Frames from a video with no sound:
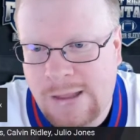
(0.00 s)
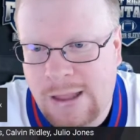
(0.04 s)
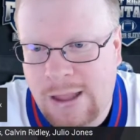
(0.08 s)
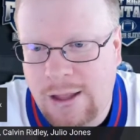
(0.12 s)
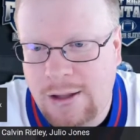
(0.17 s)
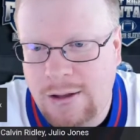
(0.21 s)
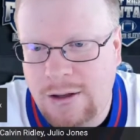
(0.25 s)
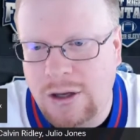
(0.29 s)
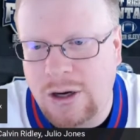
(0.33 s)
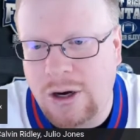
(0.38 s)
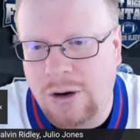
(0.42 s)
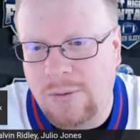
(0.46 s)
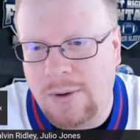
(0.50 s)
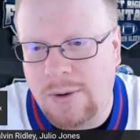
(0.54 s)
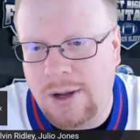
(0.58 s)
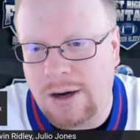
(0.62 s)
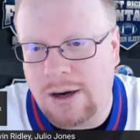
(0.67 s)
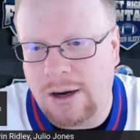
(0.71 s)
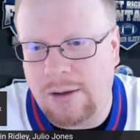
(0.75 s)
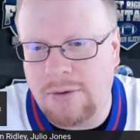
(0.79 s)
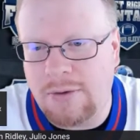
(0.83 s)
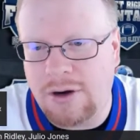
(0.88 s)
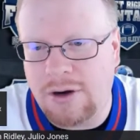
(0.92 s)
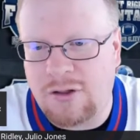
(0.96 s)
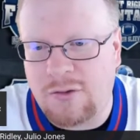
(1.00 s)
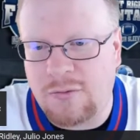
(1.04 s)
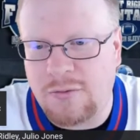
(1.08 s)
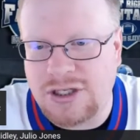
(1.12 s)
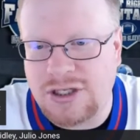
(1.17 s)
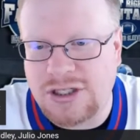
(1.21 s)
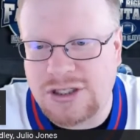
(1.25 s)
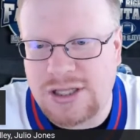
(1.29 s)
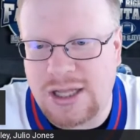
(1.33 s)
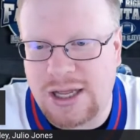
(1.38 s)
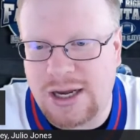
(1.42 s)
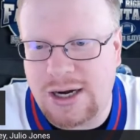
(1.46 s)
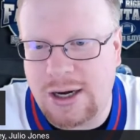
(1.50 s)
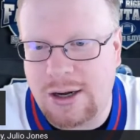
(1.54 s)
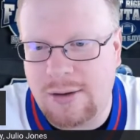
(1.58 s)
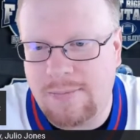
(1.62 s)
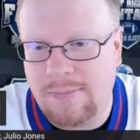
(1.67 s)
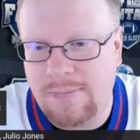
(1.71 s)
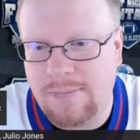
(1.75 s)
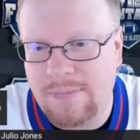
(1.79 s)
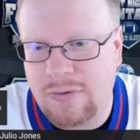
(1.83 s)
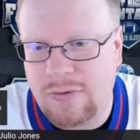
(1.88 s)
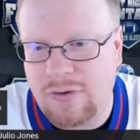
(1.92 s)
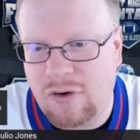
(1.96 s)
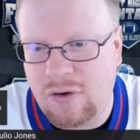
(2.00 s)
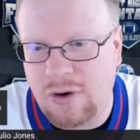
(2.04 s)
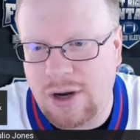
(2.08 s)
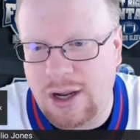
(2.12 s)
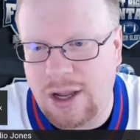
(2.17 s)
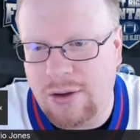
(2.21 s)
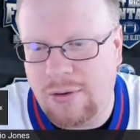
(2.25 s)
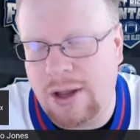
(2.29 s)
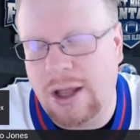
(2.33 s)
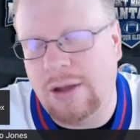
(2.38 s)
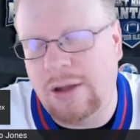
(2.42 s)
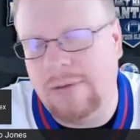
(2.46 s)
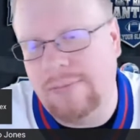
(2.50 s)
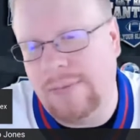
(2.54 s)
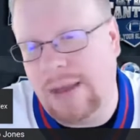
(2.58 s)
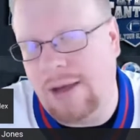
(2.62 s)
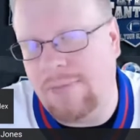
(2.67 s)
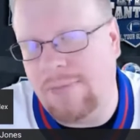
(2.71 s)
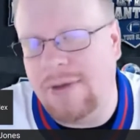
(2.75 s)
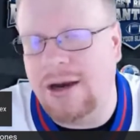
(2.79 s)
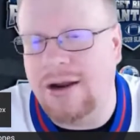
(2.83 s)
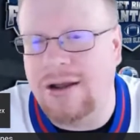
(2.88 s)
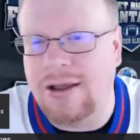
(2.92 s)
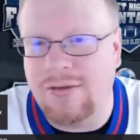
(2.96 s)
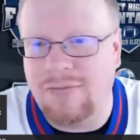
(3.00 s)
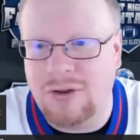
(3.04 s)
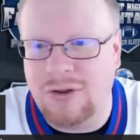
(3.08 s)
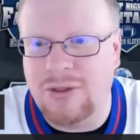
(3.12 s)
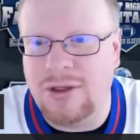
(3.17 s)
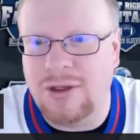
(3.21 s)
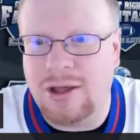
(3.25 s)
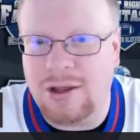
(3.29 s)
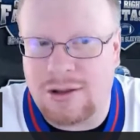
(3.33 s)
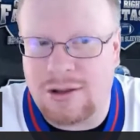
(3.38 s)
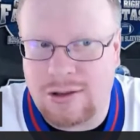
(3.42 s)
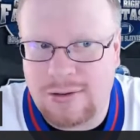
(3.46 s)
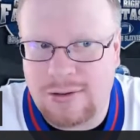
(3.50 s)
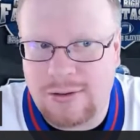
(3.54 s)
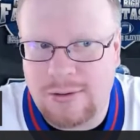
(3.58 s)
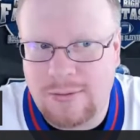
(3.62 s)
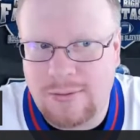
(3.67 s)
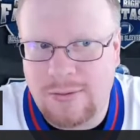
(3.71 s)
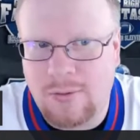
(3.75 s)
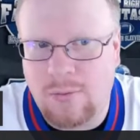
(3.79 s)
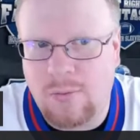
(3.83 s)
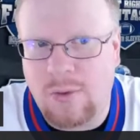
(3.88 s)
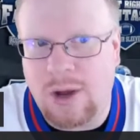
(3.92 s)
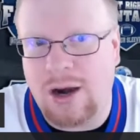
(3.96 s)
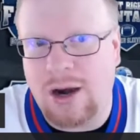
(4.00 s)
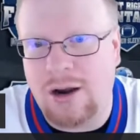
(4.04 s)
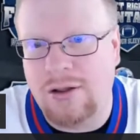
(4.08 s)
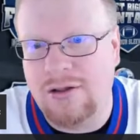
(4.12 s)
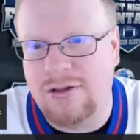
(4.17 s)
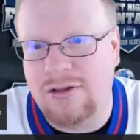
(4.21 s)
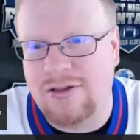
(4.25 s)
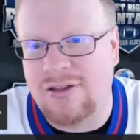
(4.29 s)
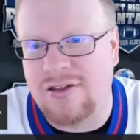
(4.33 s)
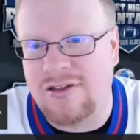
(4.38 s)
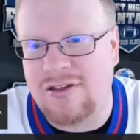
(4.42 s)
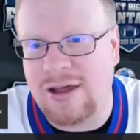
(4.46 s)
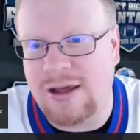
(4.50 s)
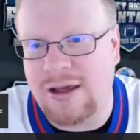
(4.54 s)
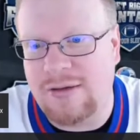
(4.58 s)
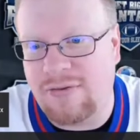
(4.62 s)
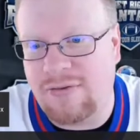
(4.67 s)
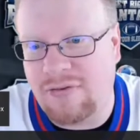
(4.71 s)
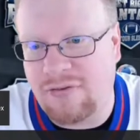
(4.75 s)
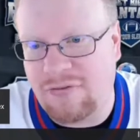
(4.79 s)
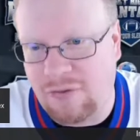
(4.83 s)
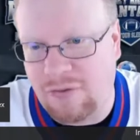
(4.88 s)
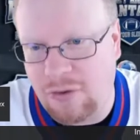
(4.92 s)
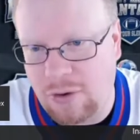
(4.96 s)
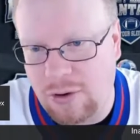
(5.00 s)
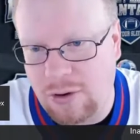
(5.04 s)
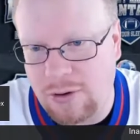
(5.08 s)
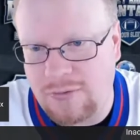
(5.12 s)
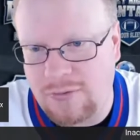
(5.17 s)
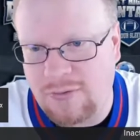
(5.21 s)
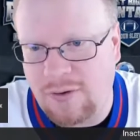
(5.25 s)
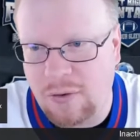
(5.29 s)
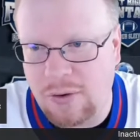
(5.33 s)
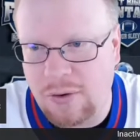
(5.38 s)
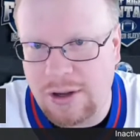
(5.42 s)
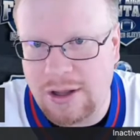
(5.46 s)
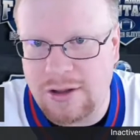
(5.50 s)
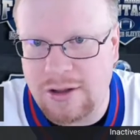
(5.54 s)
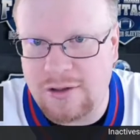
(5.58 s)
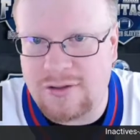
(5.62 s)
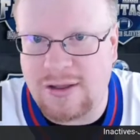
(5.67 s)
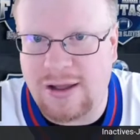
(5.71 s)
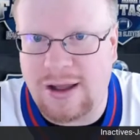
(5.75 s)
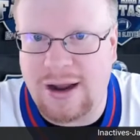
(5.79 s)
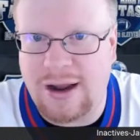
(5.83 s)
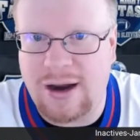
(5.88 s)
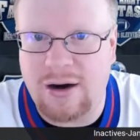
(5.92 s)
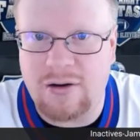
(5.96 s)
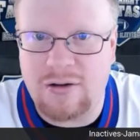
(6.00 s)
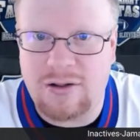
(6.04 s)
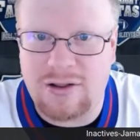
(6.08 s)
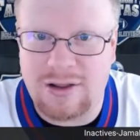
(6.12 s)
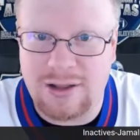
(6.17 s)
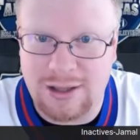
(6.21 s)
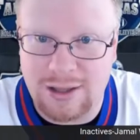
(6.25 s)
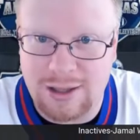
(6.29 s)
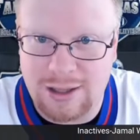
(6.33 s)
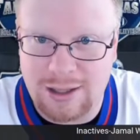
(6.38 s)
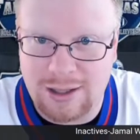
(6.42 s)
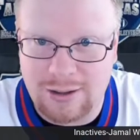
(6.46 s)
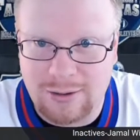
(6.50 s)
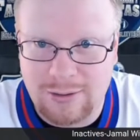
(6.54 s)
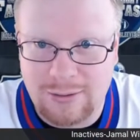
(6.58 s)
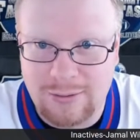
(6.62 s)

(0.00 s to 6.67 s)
You know what? I'm going to switch that up. Tony, well, I'm going to give you this. Waddle is the safer floor. Tony is the higher ceiling.